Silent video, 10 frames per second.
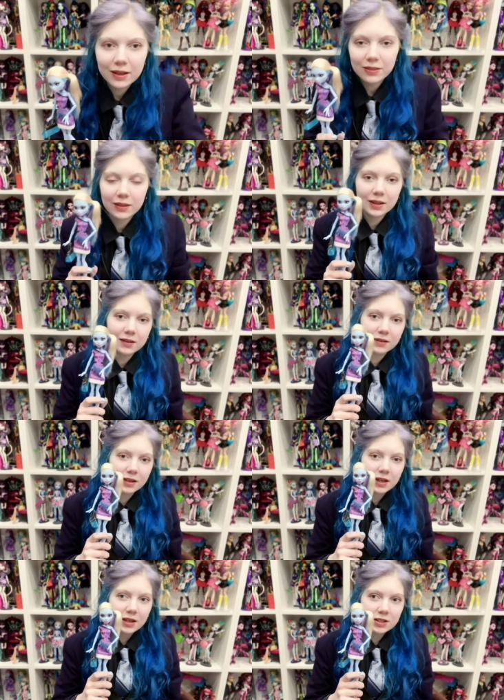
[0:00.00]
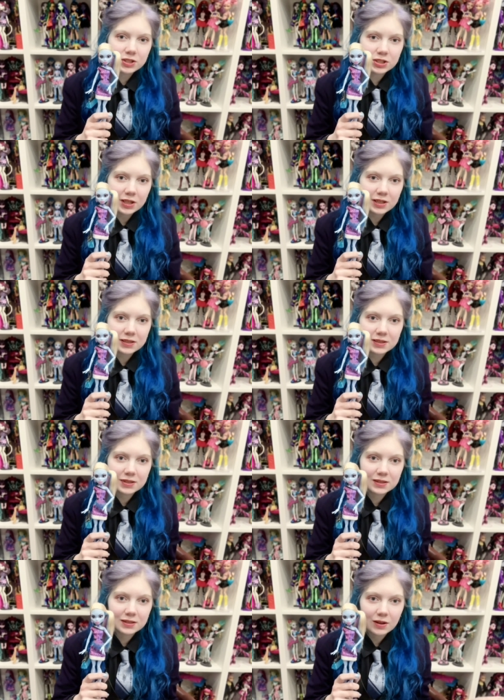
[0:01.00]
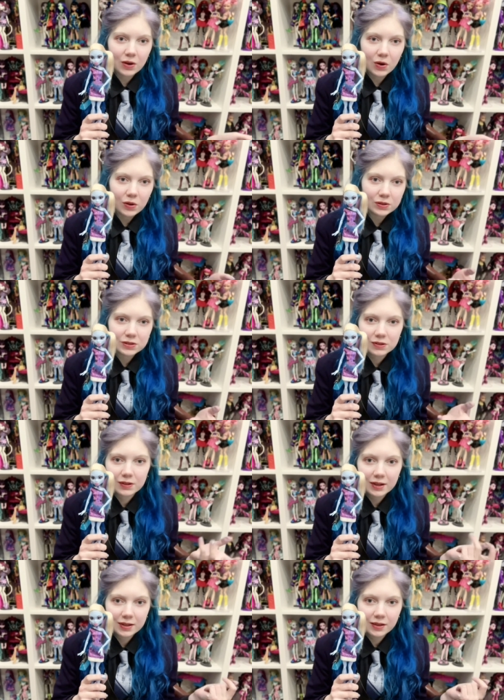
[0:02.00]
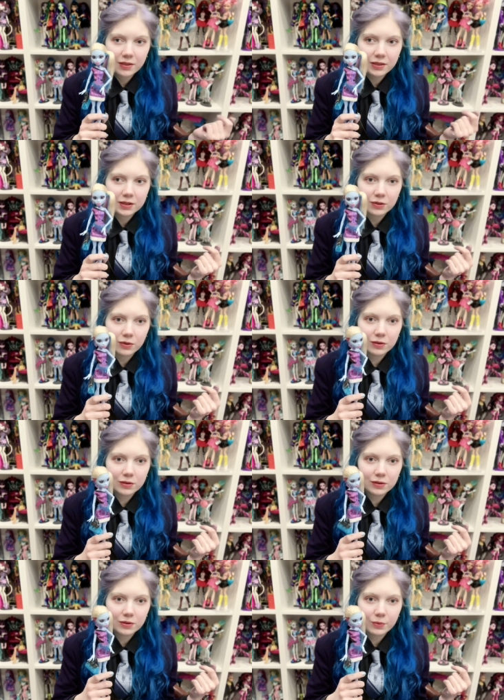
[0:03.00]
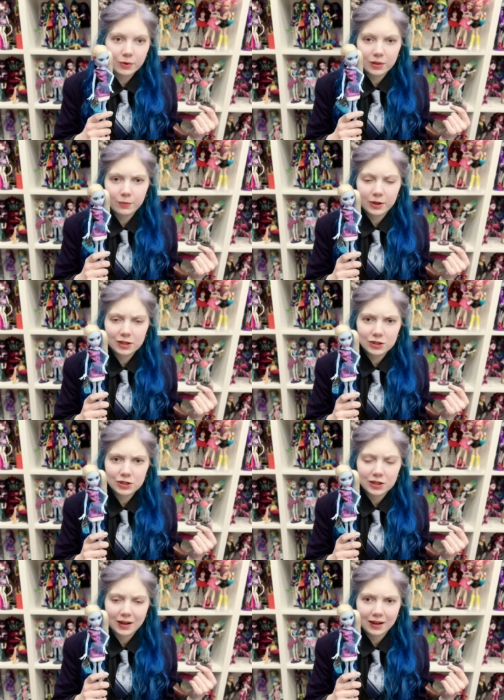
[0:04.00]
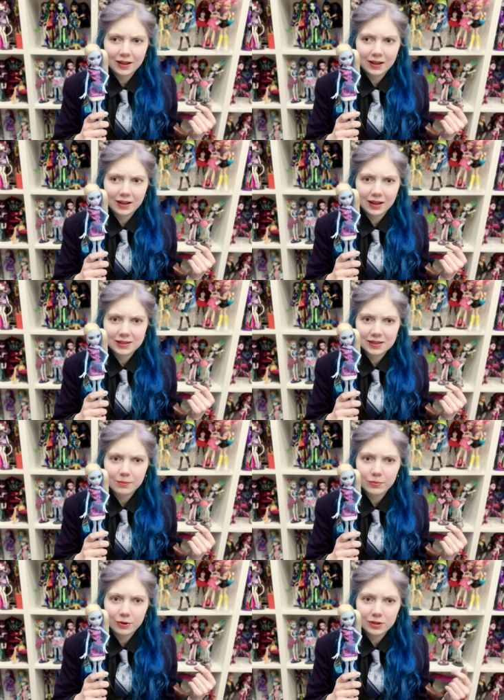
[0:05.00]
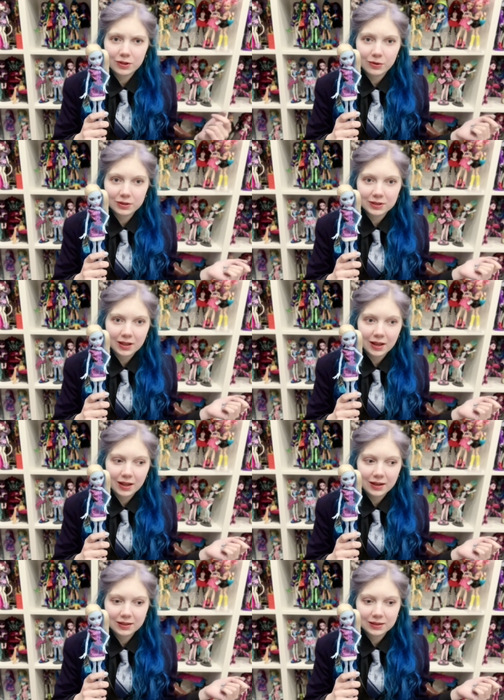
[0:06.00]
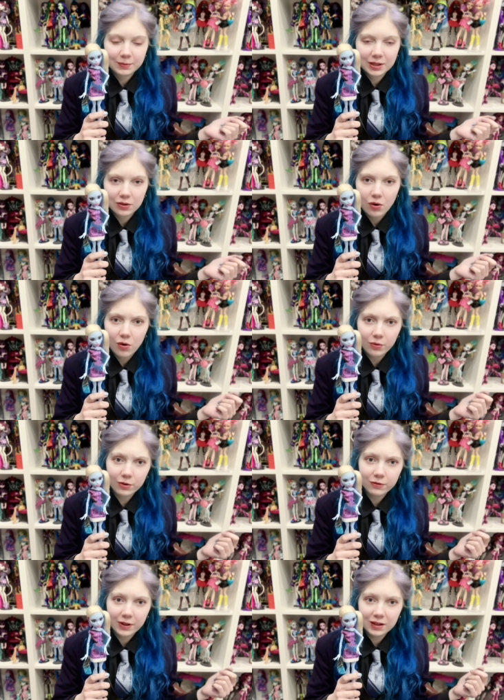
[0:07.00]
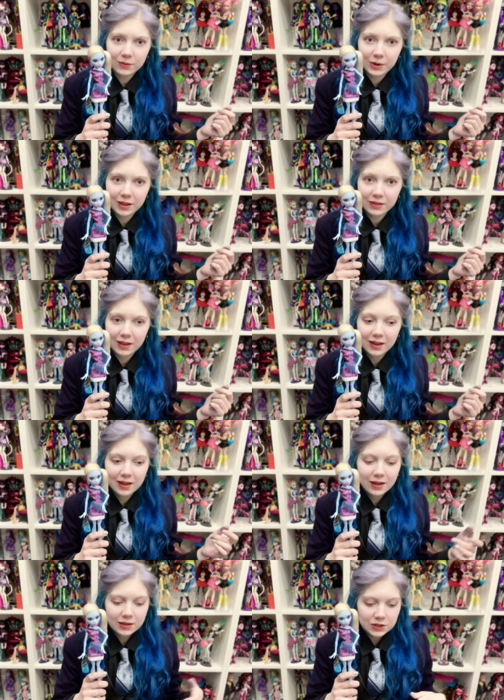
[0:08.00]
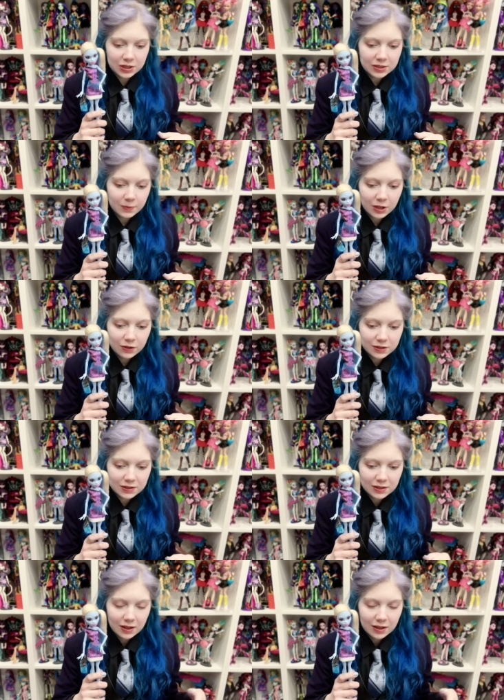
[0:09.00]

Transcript: I think she's also like the doll with which I at some point got a little bit overfed with, just because